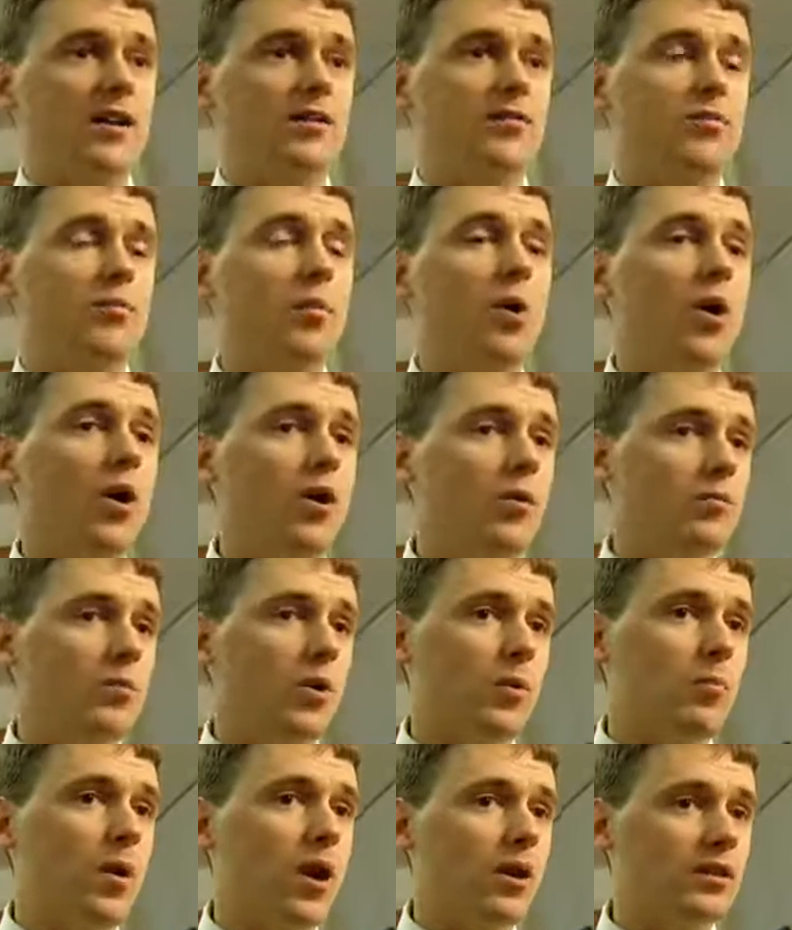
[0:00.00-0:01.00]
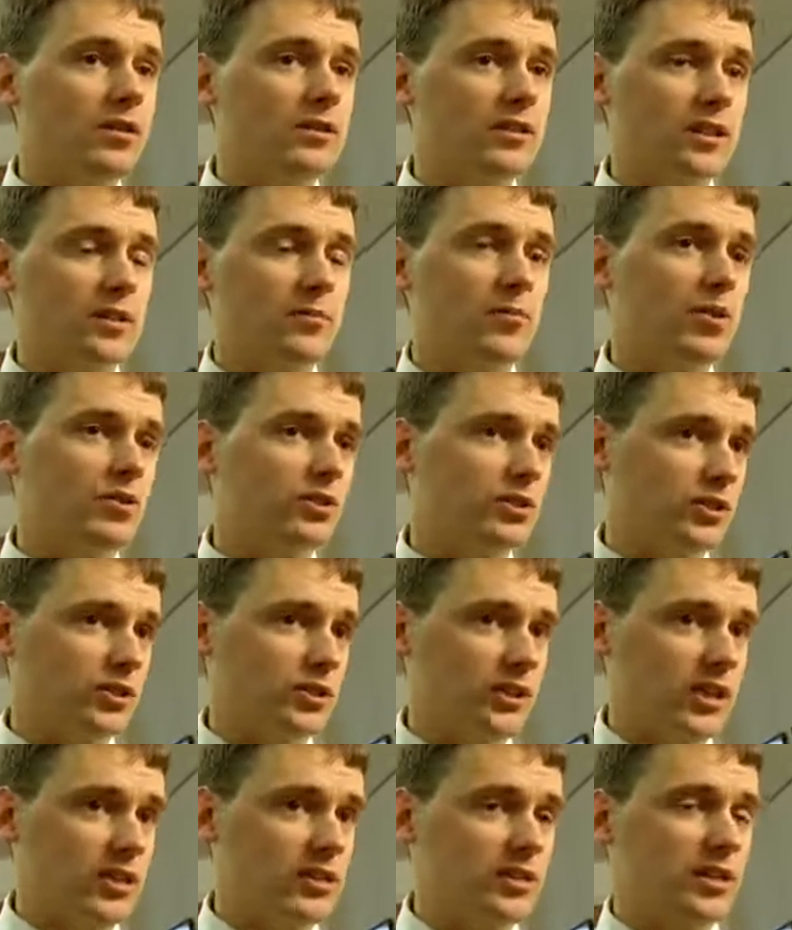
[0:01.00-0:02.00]
kind of more policy, more
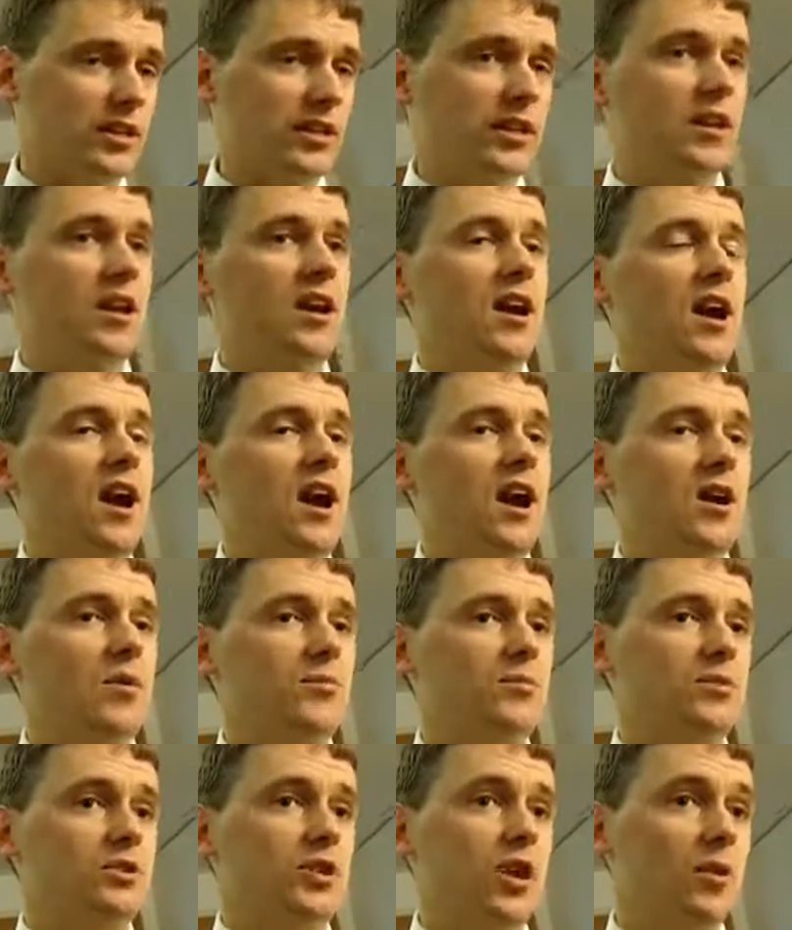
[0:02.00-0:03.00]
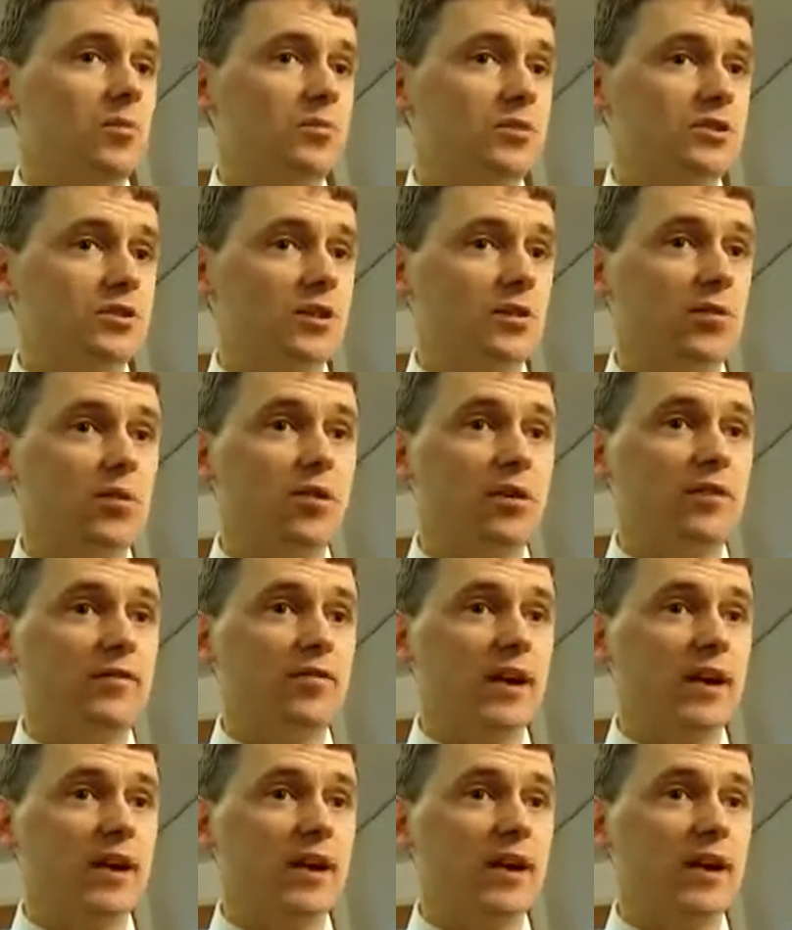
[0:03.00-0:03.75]
strategic jobs that were